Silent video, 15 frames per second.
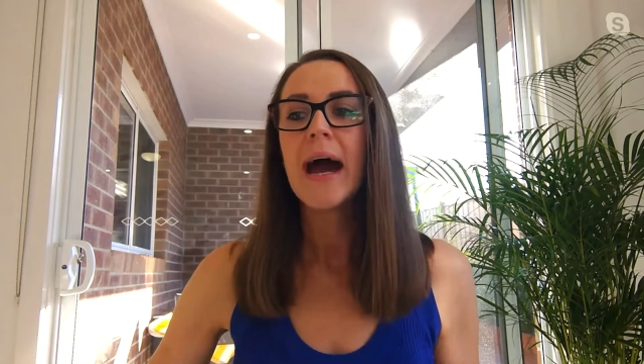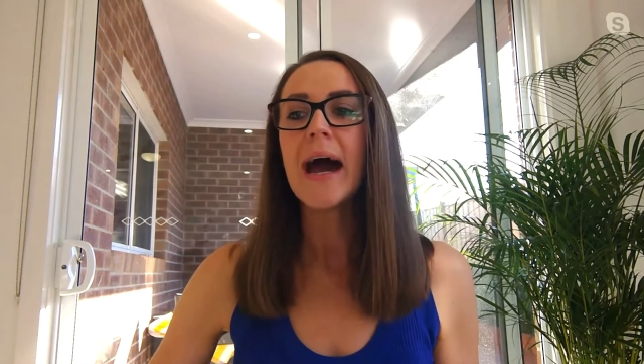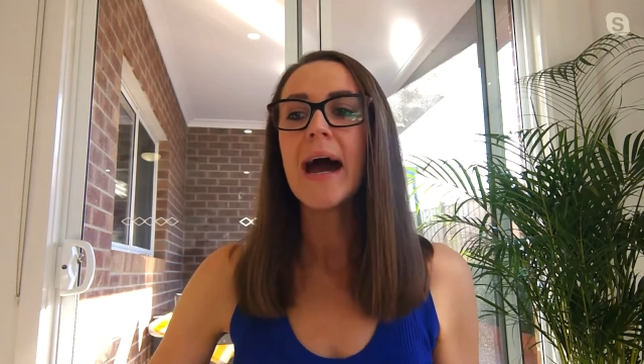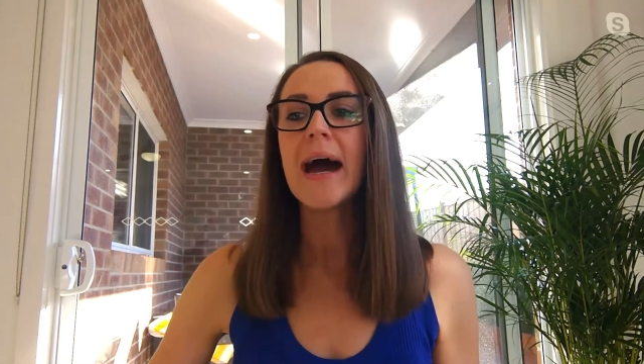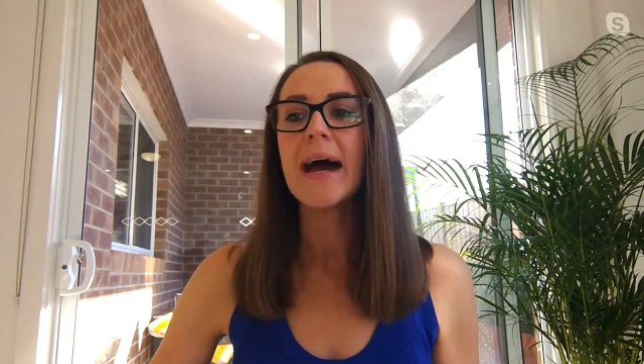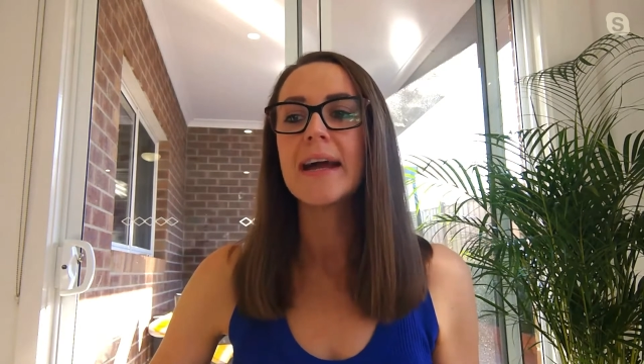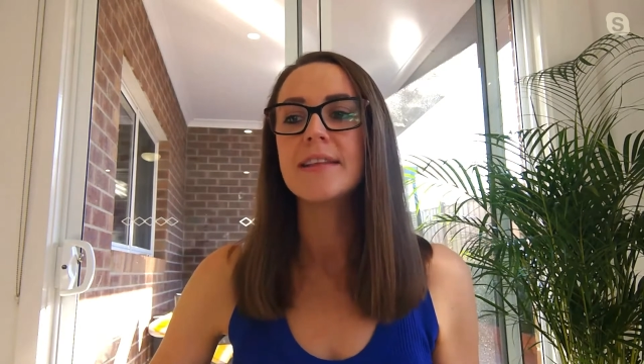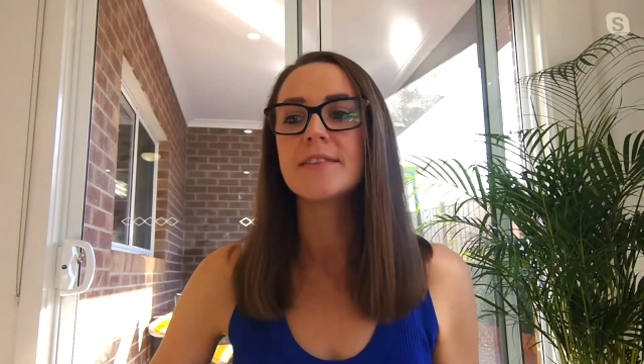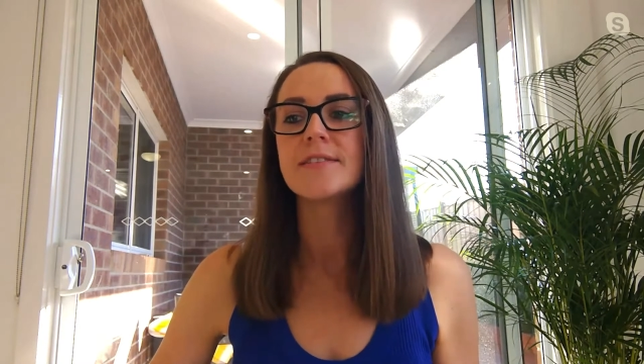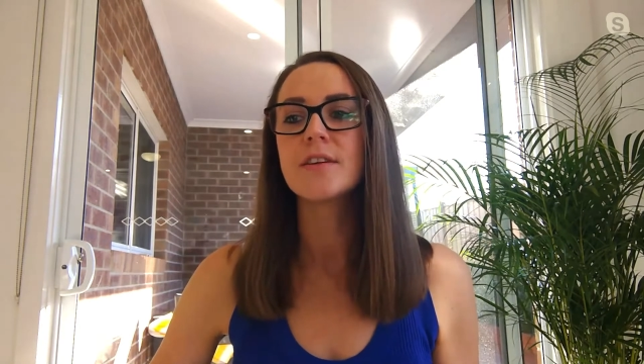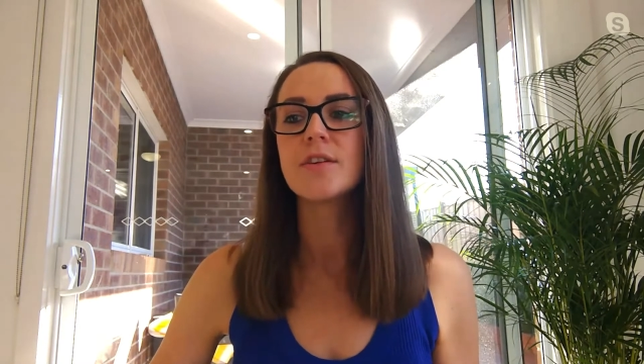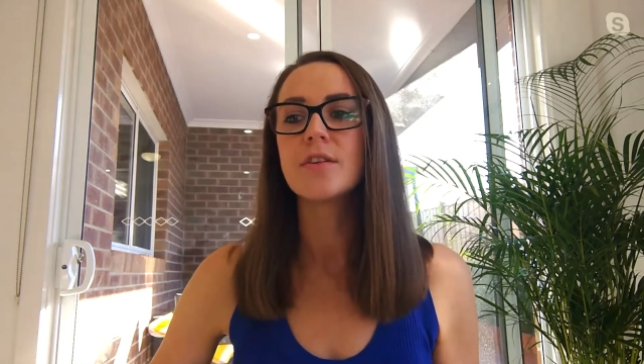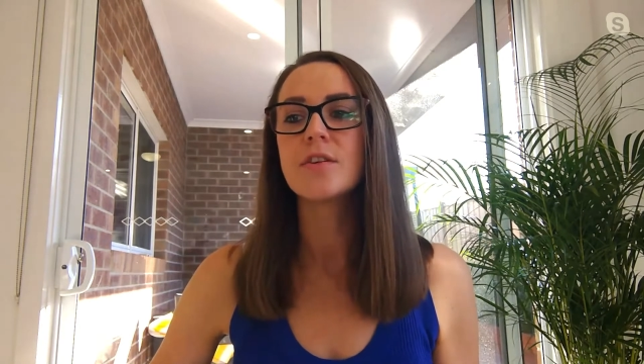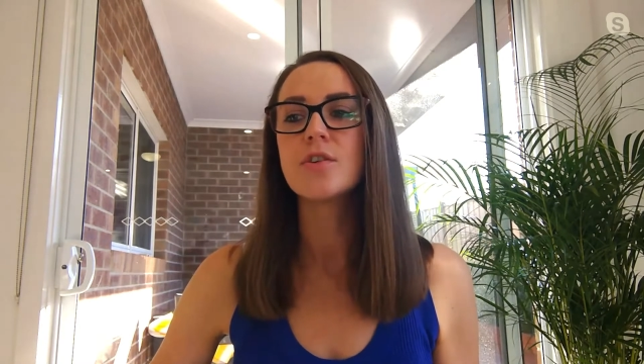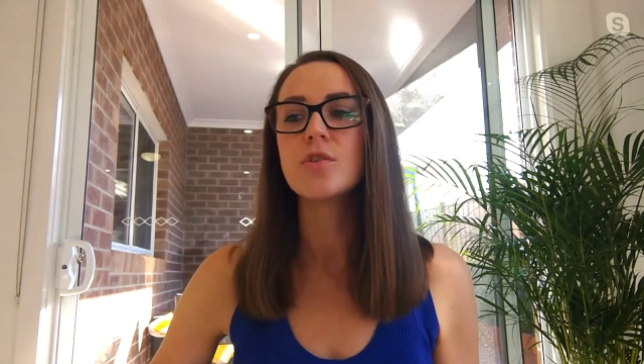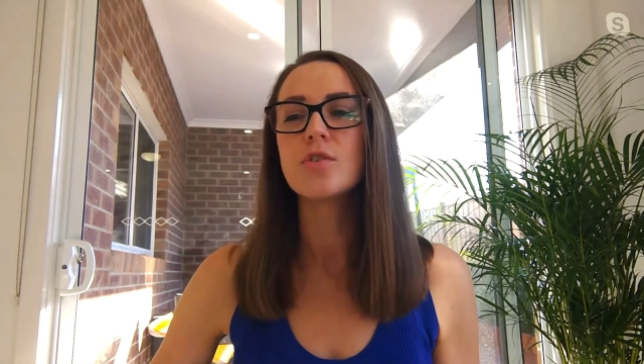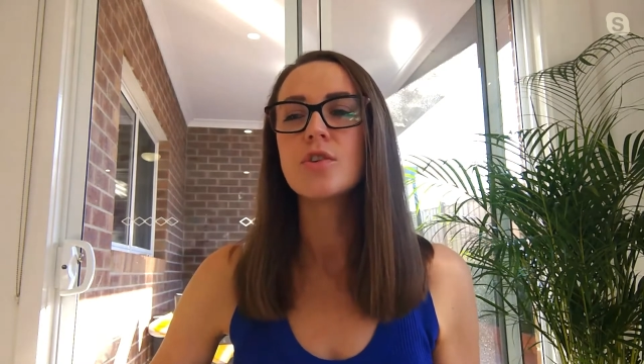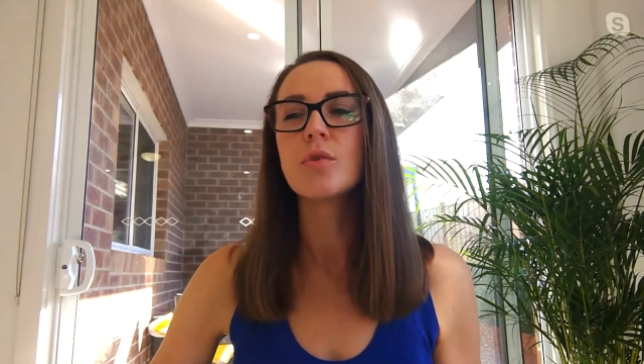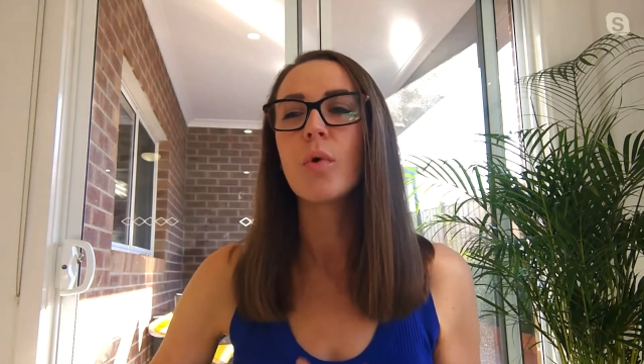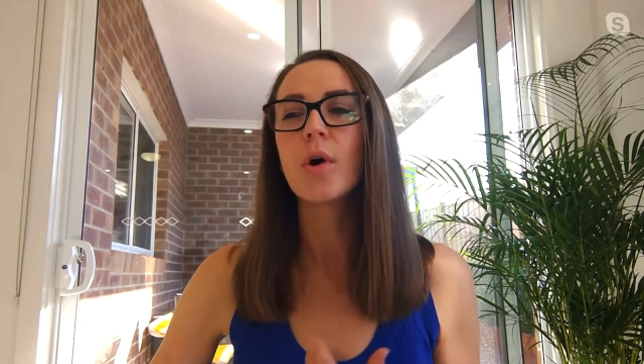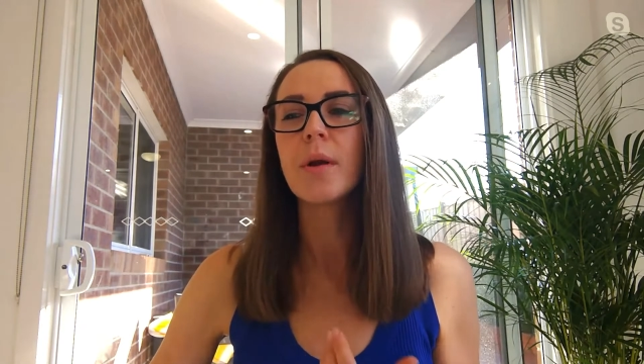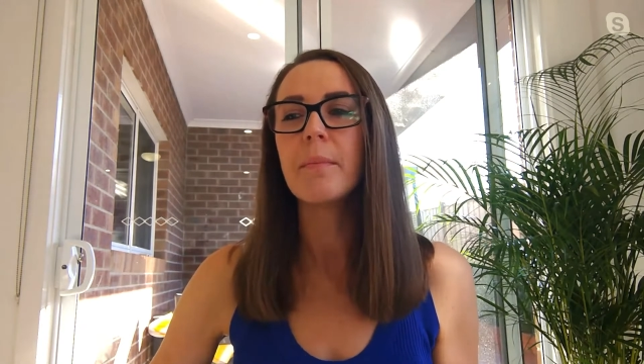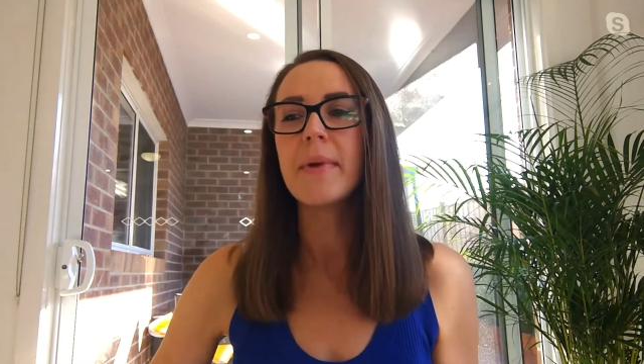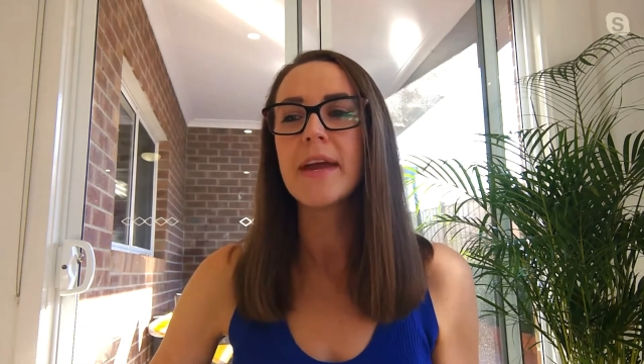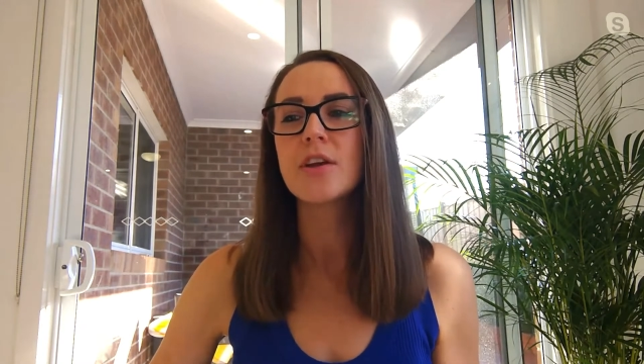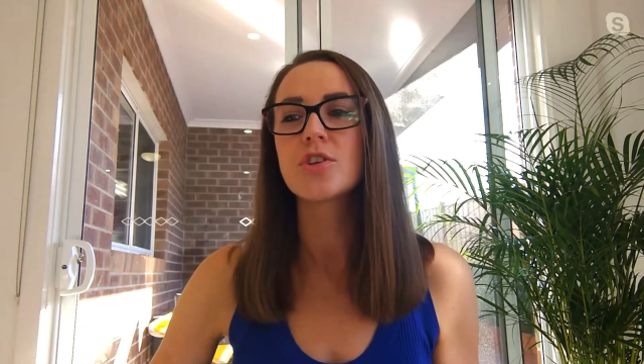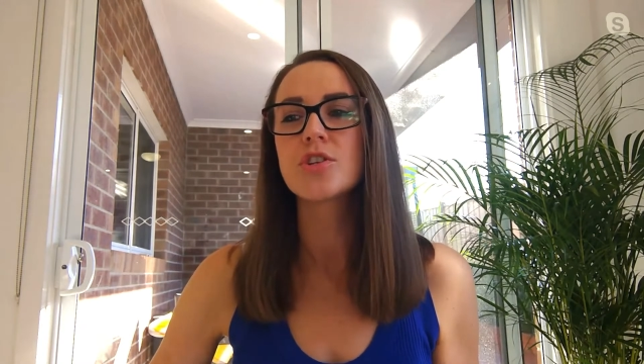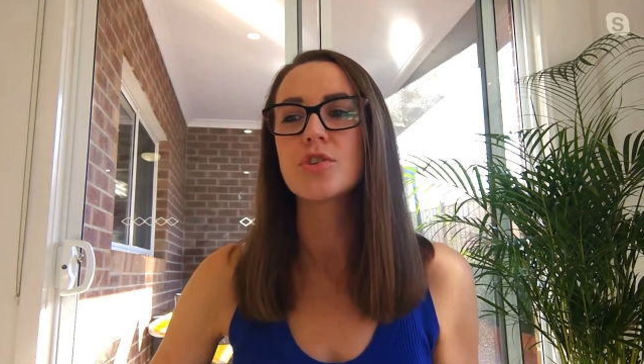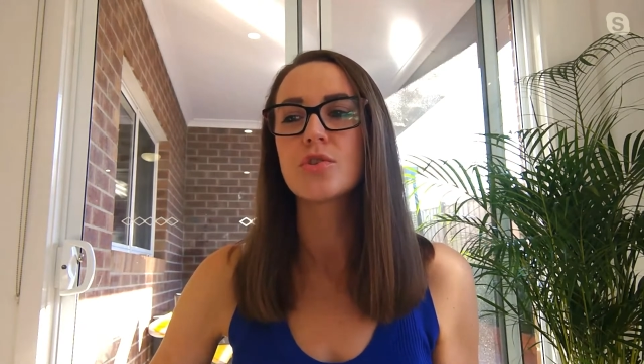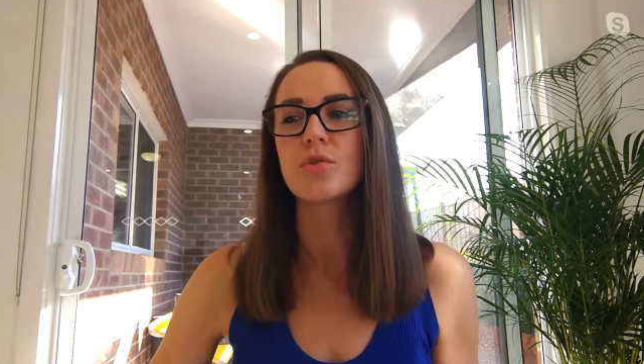and you, you want to make
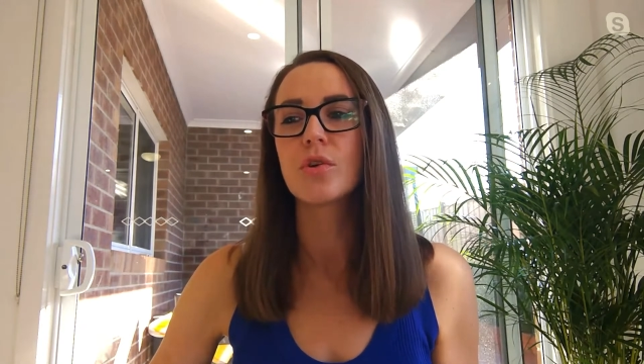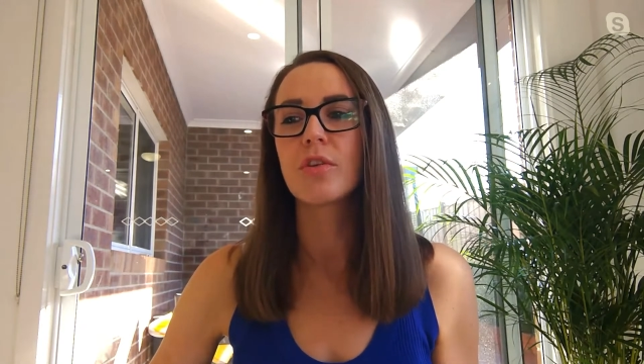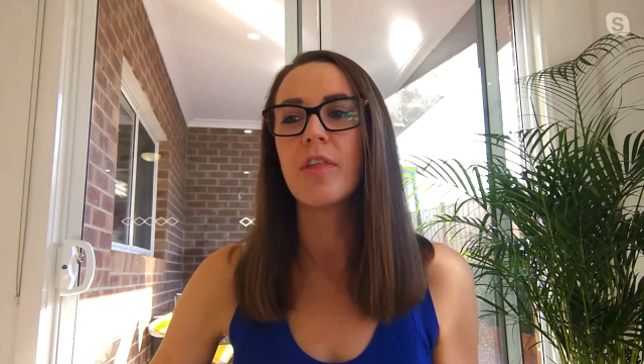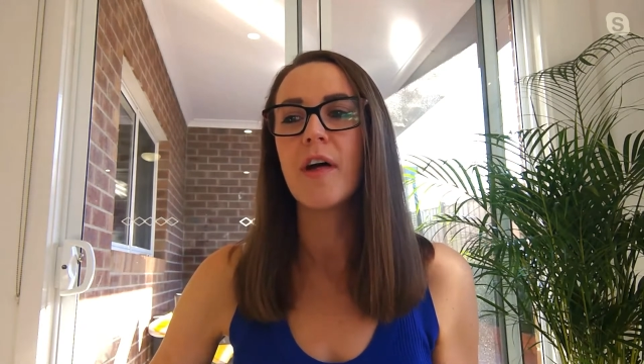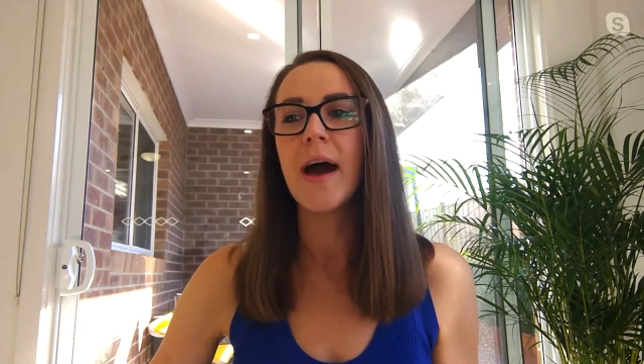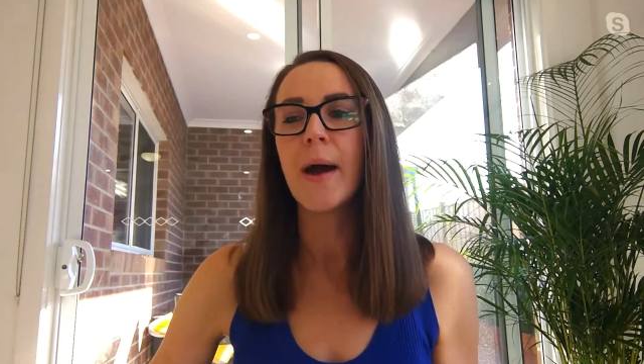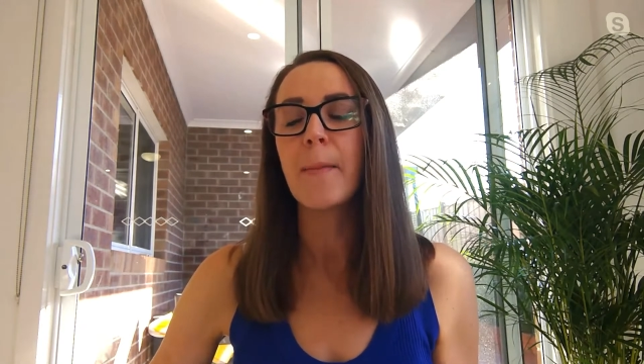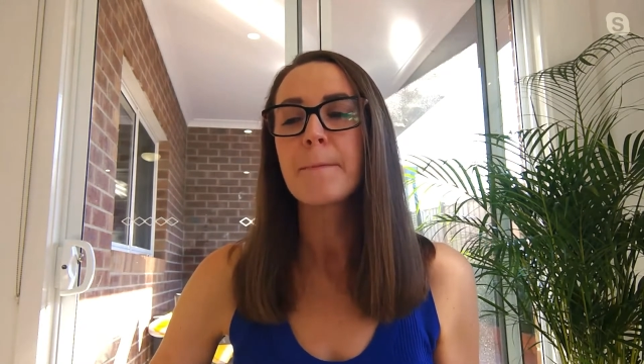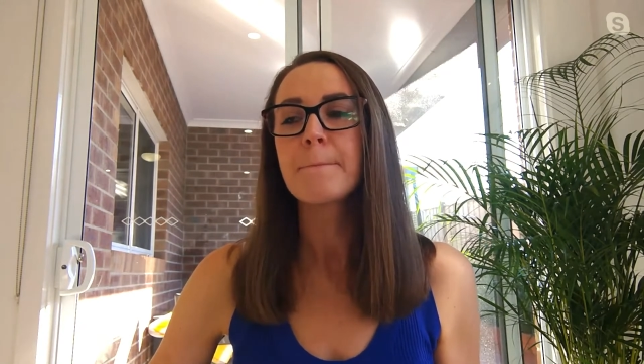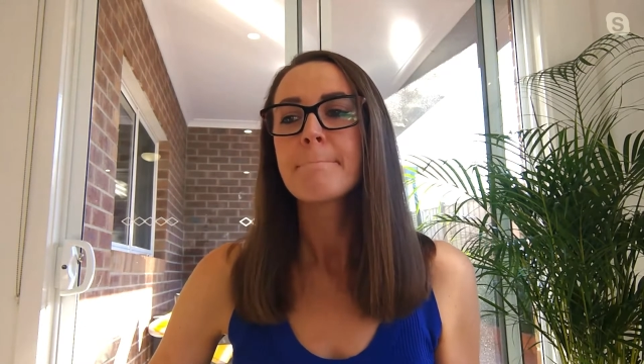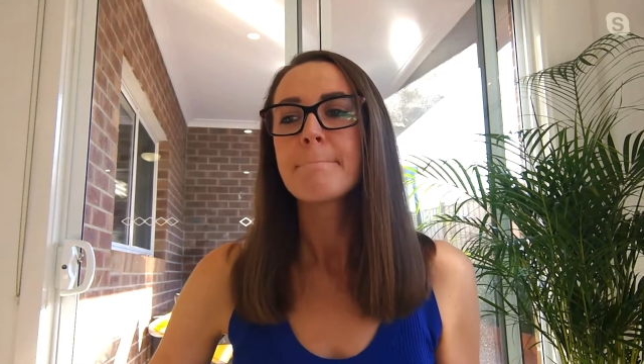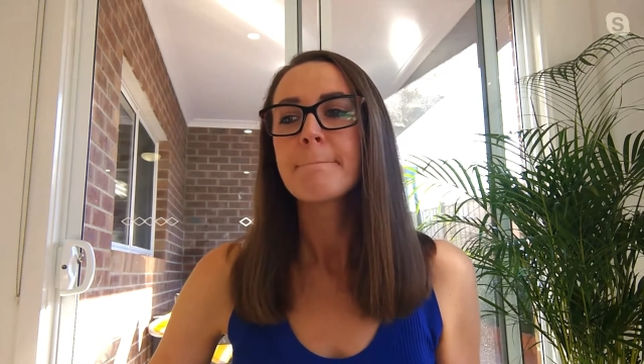sure that